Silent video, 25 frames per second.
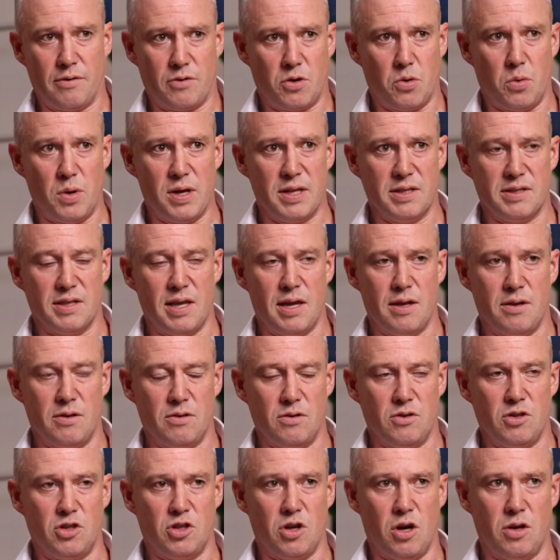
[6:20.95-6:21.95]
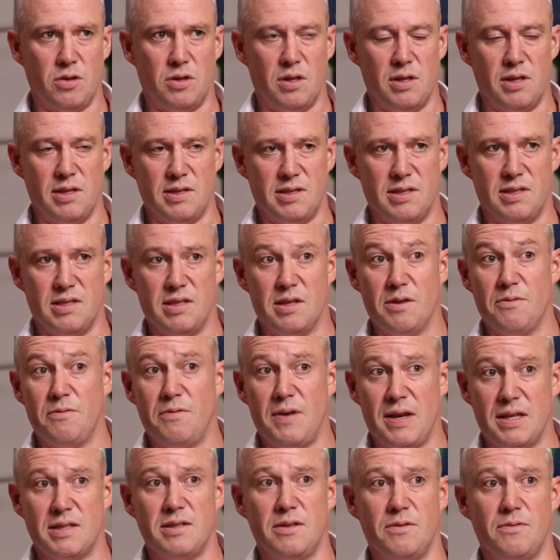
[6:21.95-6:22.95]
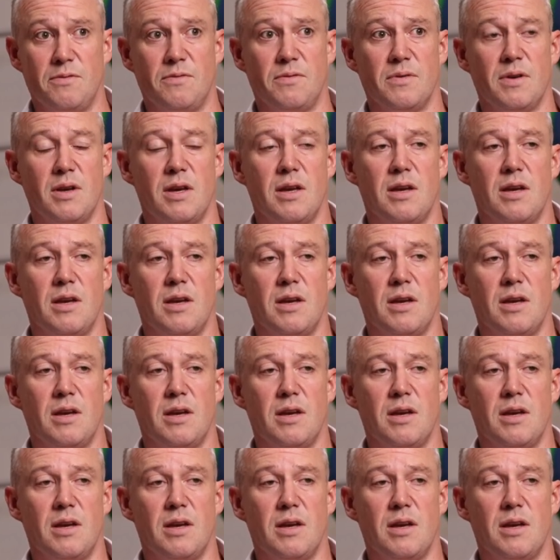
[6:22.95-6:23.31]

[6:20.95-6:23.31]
Queensland showed that this is an effective